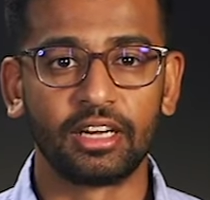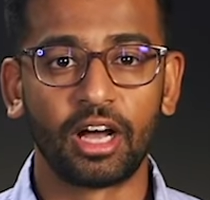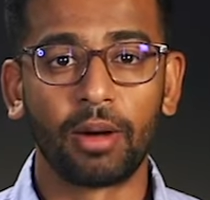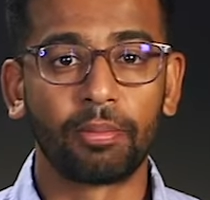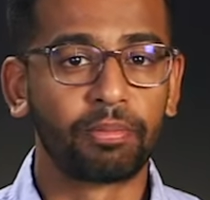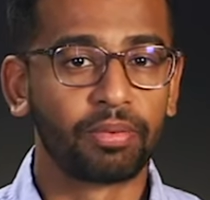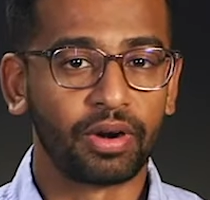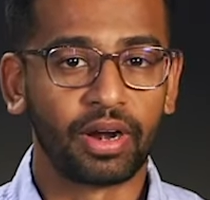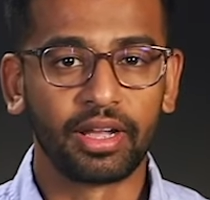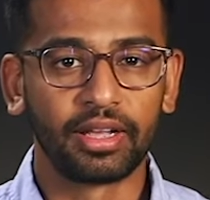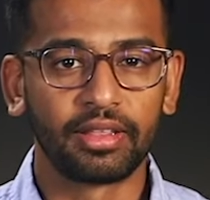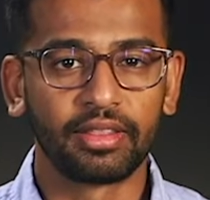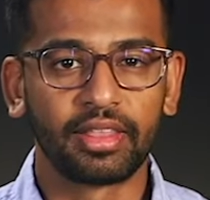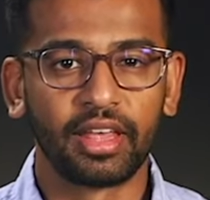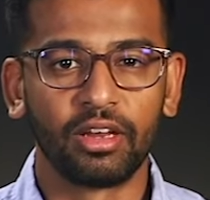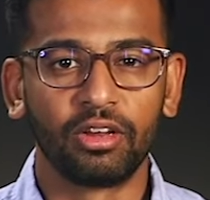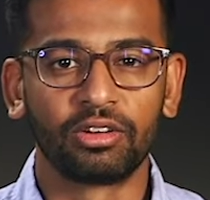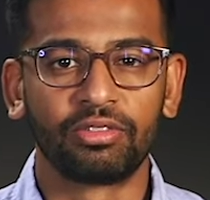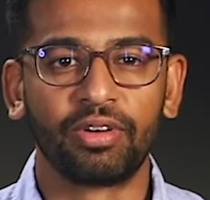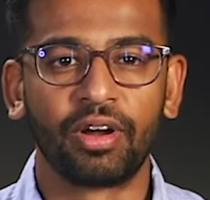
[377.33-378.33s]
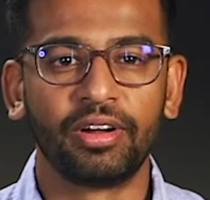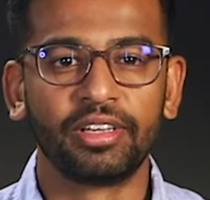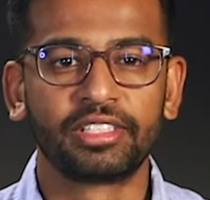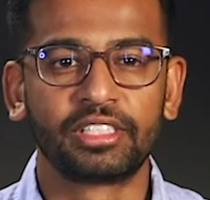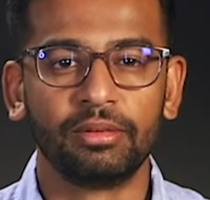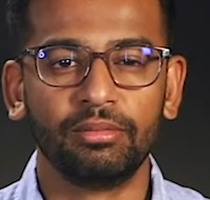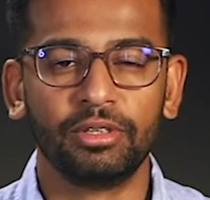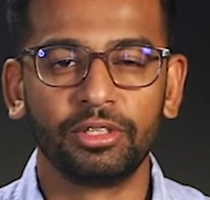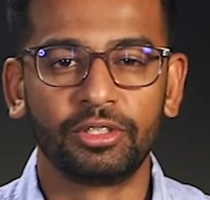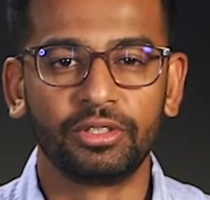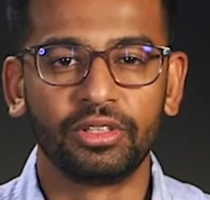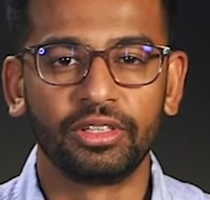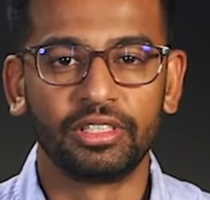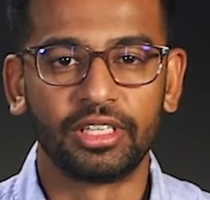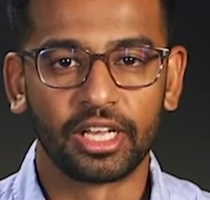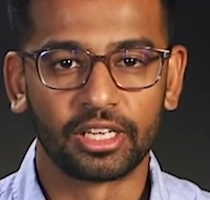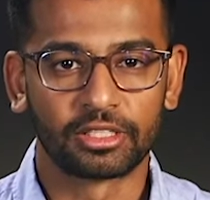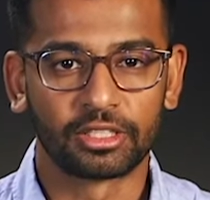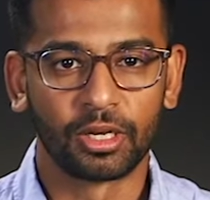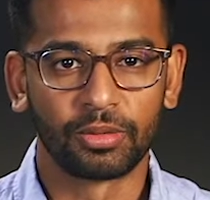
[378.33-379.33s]
upright that look very similar to the
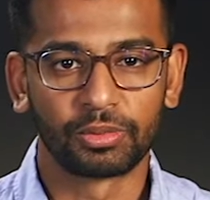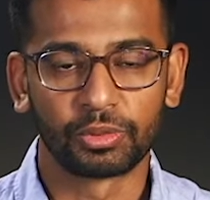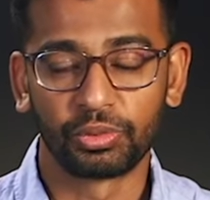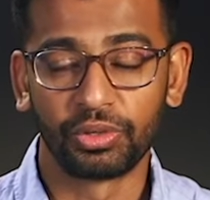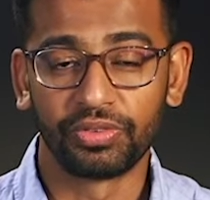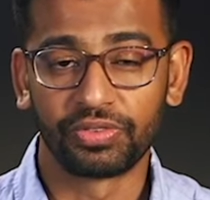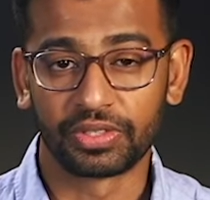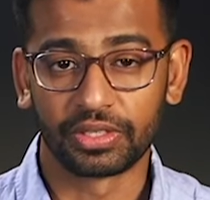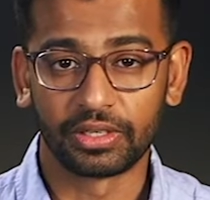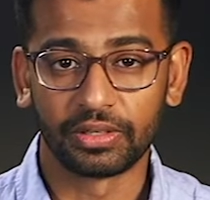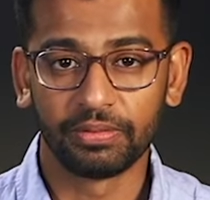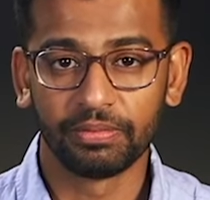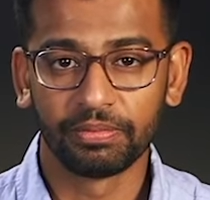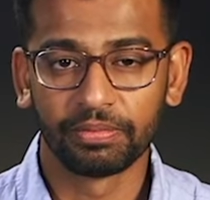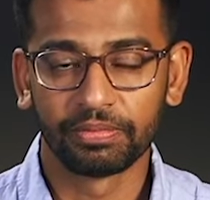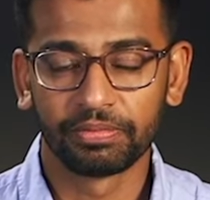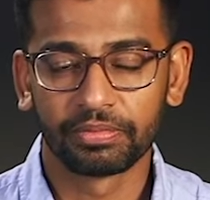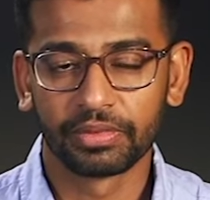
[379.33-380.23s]
desktops we've seen.